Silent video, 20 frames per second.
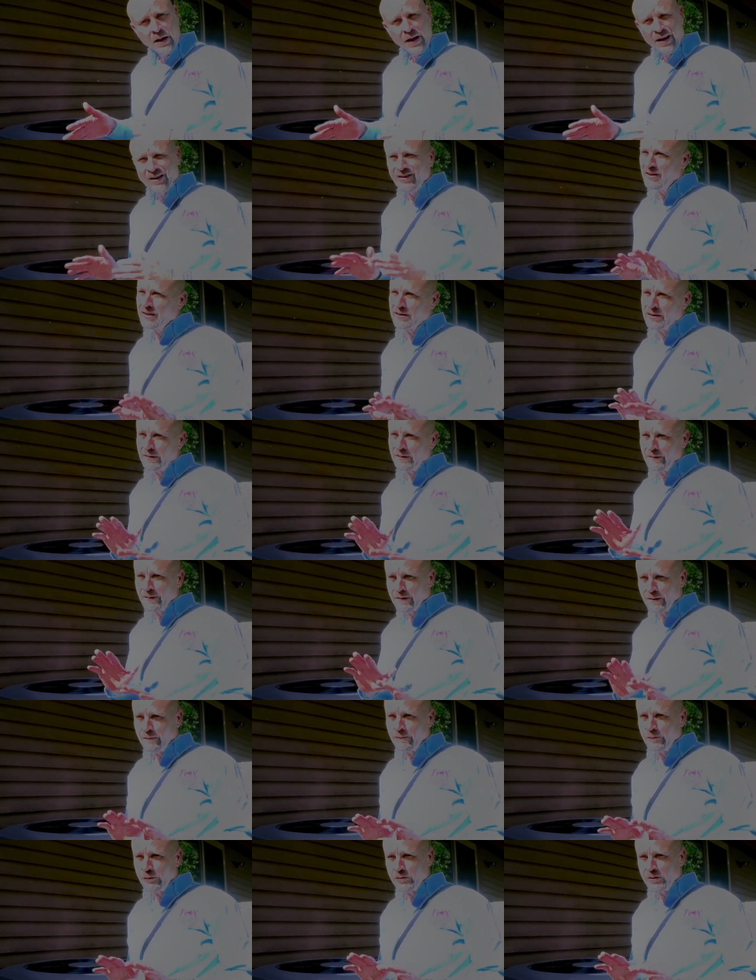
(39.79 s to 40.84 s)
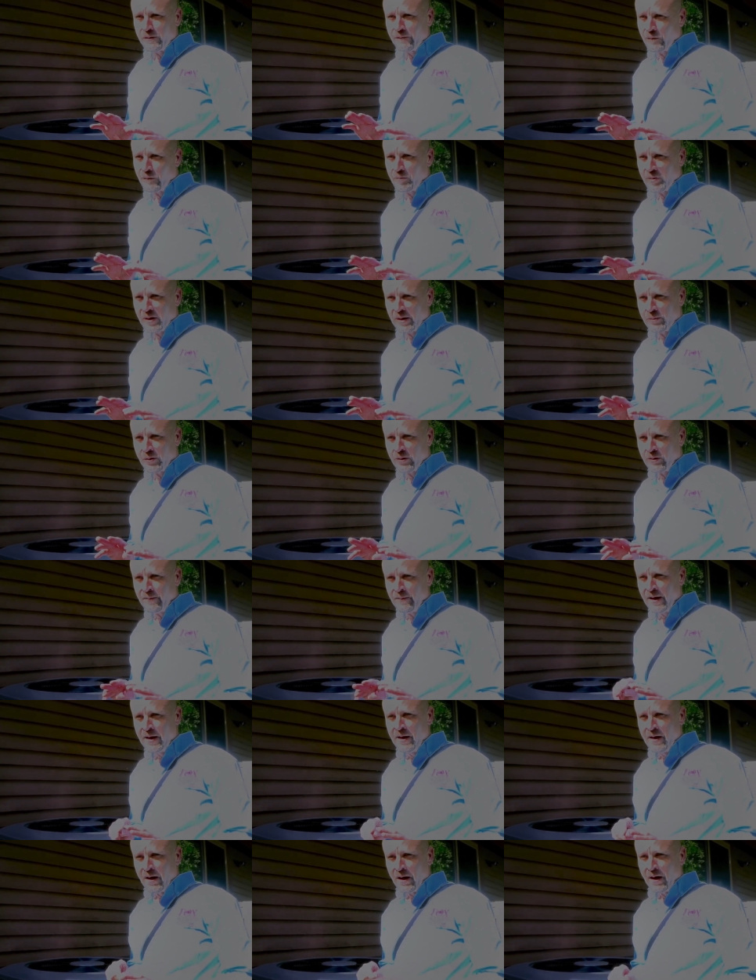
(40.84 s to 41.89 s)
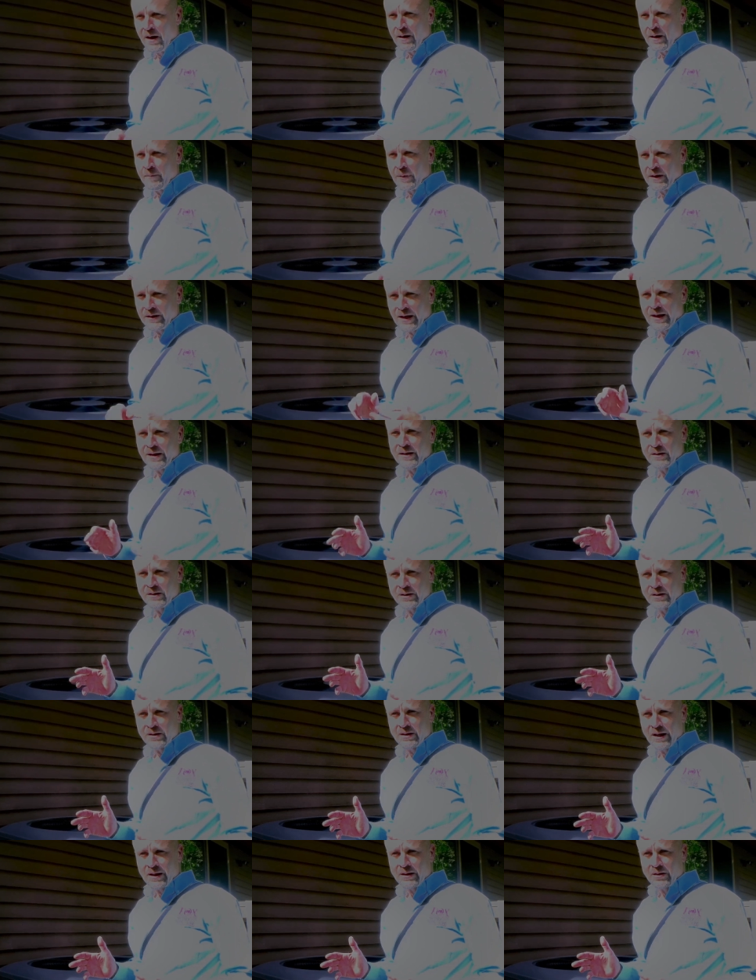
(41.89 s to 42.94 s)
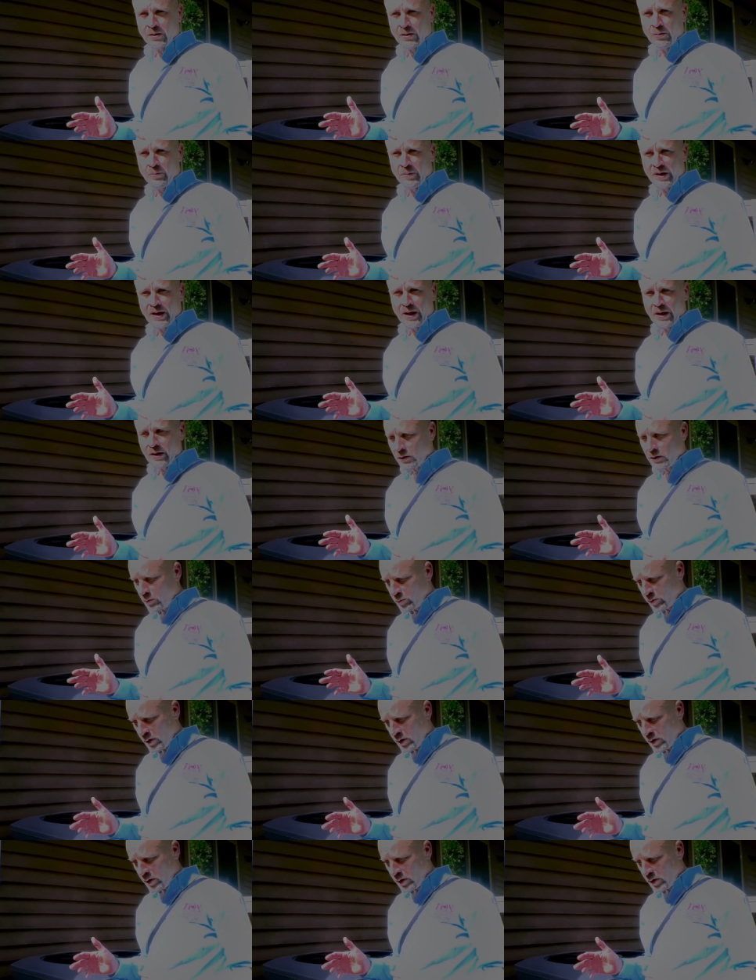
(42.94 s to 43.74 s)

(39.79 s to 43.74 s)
I know that's a little confusing for people, but that is the technical mechanical